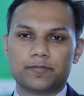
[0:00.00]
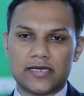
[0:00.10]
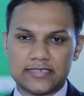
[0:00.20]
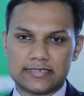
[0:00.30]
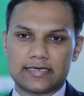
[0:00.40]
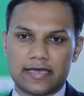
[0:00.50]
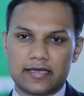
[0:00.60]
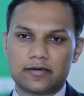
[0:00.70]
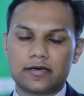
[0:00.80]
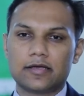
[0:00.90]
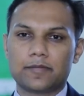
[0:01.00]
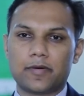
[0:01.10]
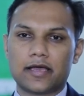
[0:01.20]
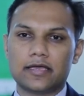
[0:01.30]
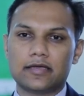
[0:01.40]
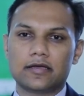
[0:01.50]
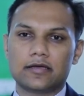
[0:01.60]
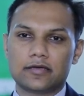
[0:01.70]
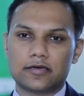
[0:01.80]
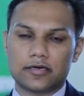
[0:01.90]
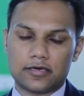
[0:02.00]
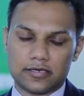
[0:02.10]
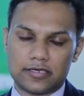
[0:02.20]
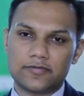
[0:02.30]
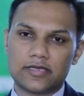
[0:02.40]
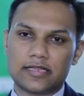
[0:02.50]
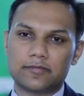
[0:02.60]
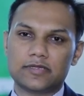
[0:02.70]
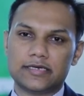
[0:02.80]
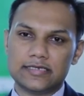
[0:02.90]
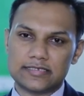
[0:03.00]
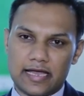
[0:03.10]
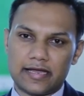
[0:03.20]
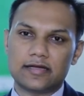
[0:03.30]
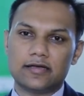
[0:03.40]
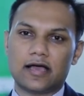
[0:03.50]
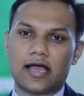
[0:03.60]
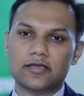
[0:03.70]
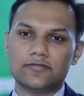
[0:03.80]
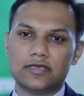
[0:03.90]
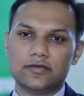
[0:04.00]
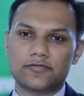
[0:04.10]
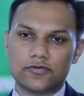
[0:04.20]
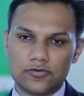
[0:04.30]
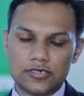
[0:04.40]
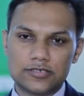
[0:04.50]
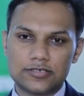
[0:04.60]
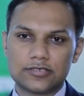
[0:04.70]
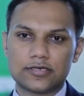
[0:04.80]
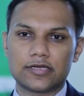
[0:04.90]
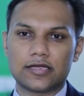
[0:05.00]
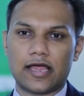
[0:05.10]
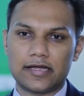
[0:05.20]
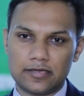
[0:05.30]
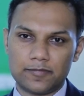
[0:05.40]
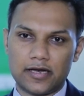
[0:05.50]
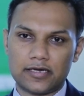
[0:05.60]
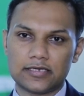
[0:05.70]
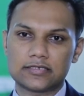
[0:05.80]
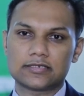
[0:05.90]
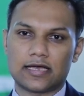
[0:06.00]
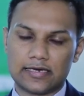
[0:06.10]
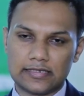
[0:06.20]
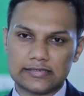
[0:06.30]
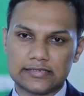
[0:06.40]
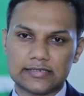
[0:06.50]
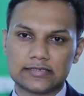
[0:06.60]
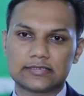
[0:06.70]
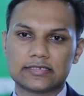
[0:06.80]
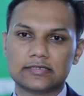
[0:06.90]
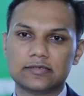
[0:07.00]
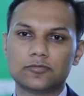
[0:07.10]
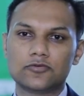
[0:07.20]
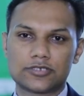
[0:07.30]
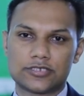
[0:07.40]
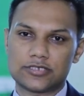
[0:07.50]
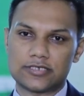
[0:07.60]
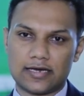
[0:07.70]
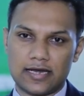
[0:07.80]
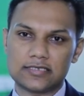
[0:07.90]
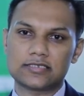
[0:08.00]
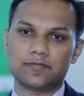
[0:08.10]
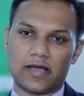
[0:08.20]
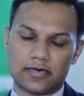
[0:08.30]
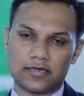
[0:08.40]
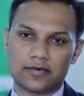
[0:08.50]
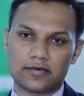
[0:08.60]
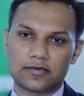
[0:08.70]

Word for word: best care by uh, giving them the desired IV fluids, antibiotics, analgesics in the most sterilized manner.